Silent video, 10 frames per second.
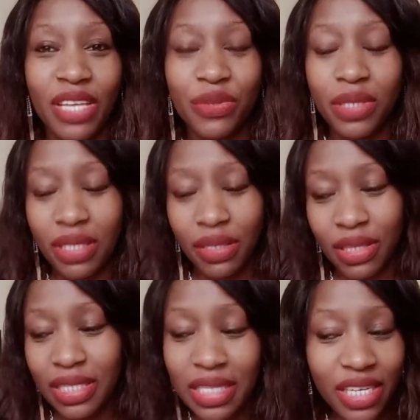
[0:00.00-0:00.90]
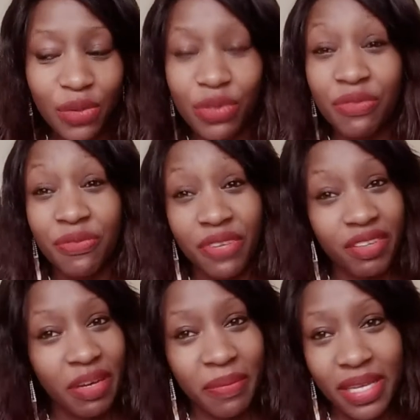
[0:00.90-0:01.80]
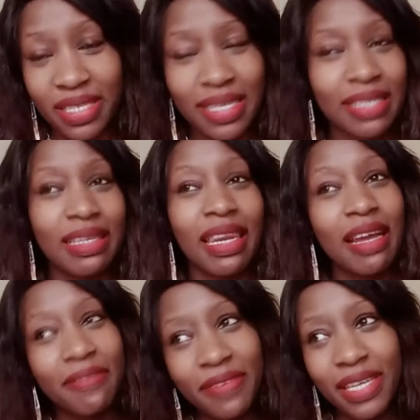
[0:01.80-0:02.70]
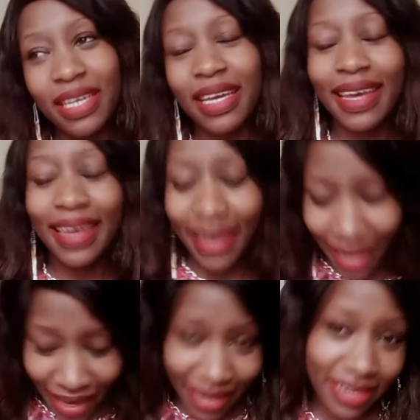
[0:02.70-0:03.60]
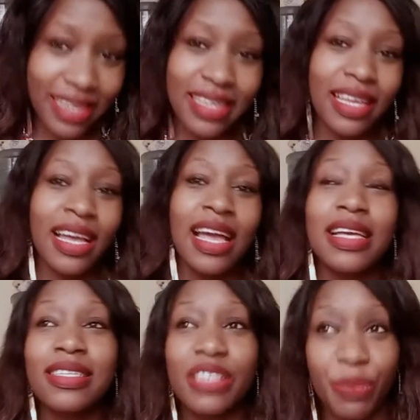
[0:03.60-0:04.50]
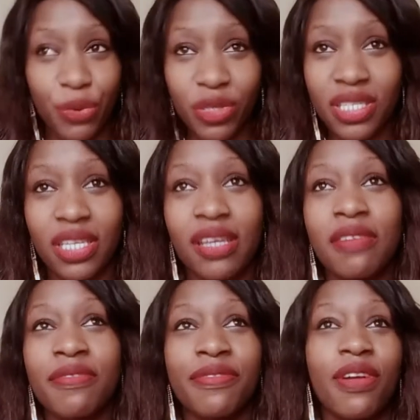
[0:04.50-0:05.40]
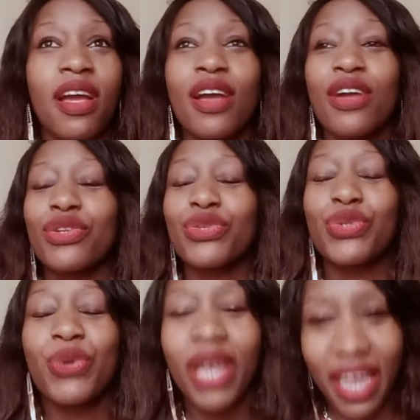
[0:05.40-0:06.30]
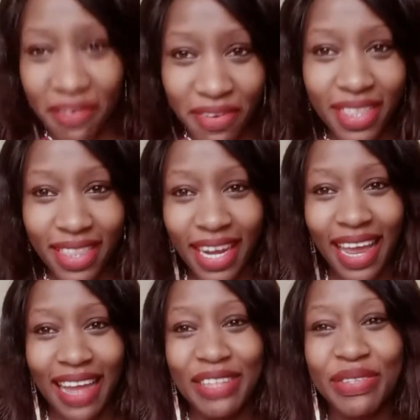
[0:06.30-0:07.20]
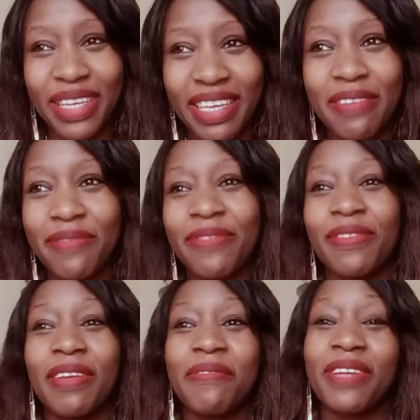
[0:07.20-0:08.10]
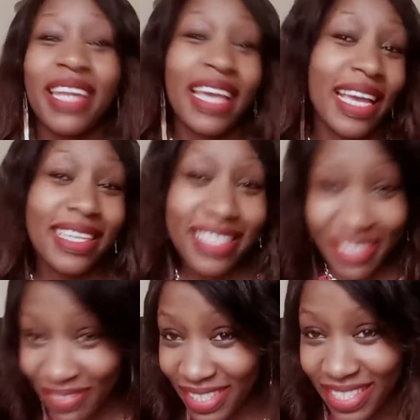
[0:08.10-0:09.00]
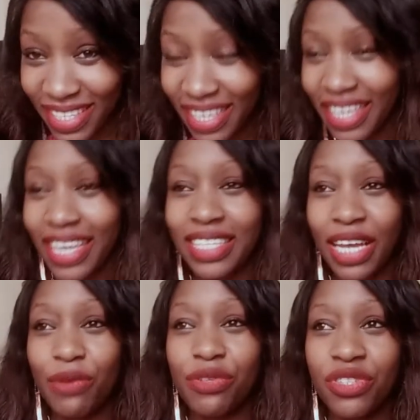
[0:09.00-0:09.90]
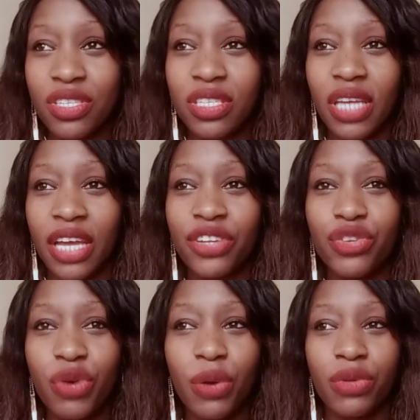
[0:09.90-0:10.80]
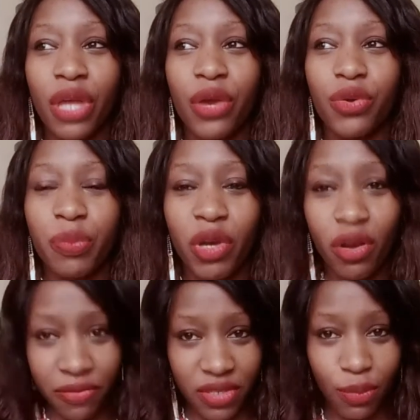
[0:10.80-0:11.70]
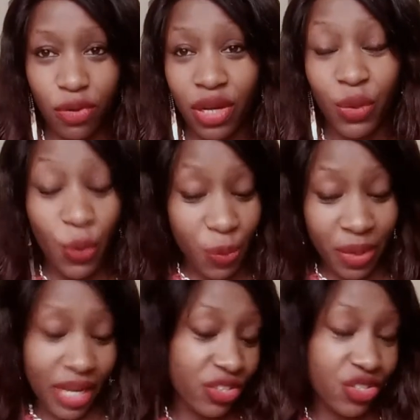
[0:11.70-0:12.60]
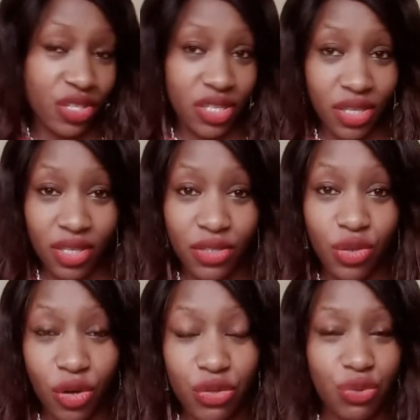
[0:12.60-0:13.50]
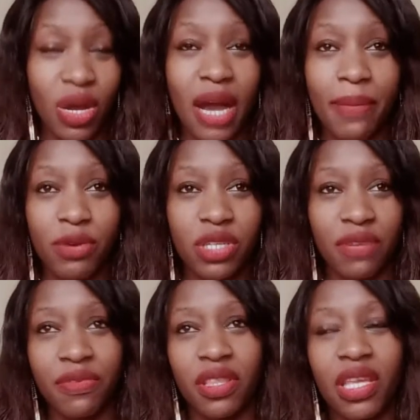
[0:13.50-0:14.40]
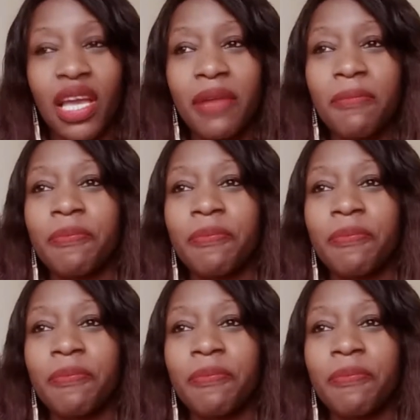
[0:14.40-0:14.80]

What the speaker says: So this lady was very amazing, loving, caring, supportive, took everything that I had to give, every negativity. I knew I could be comfortable and open and just talk to her about everything.